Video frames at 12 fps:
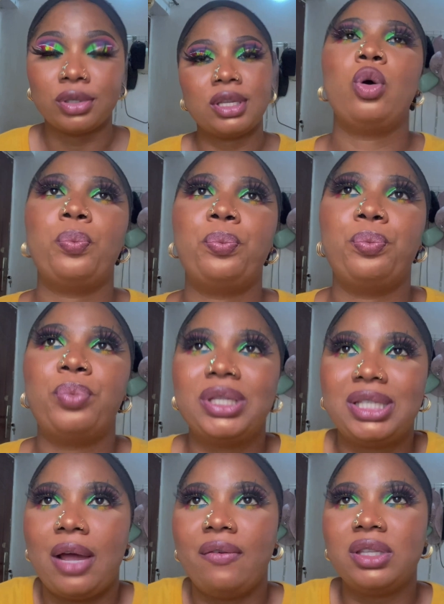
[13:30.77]
so
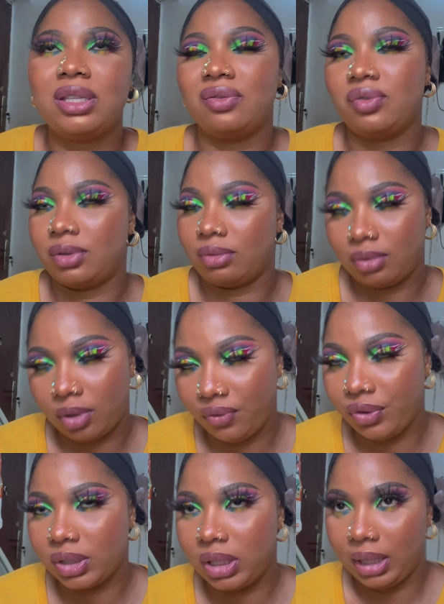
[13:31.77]
preservatives
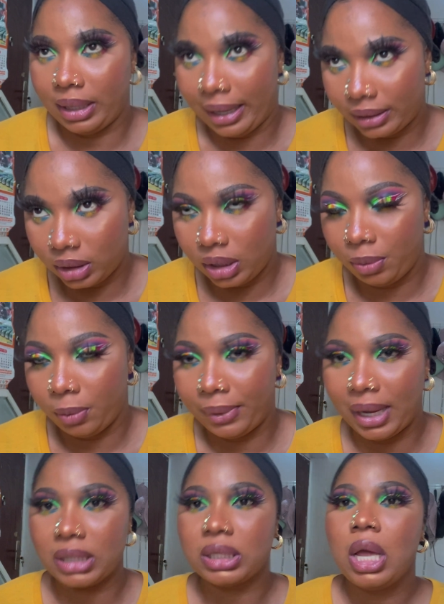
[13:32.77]
obviously like the name
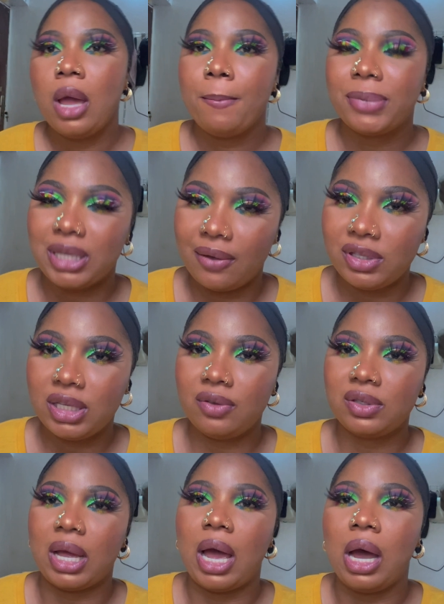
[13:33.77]
implies
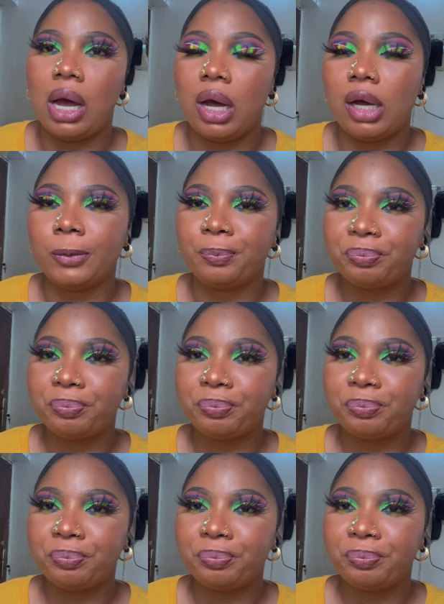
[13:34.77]
preservatives are